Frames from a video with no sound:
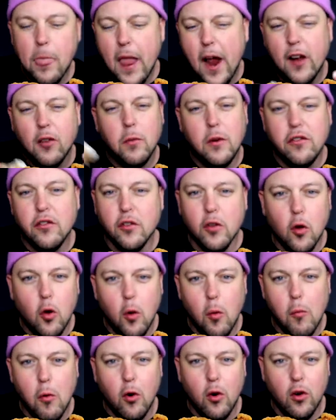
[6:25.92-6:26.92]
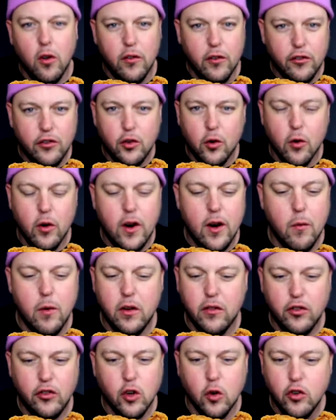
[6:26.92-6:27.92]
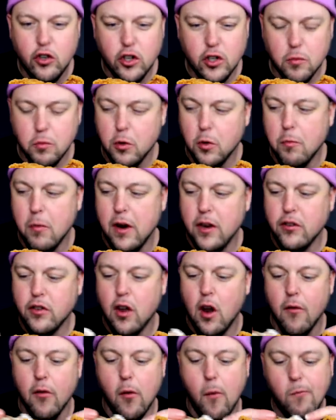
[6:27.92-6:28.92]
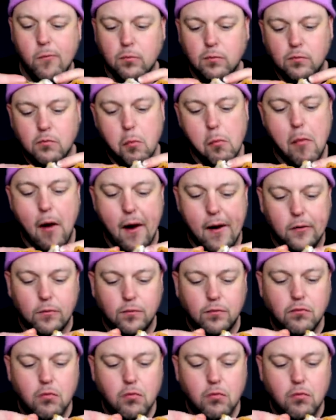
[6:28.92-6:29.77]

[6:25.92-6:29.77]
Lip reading: That's basically the whole moral of the story anyways. Don't judge a book by its cover. But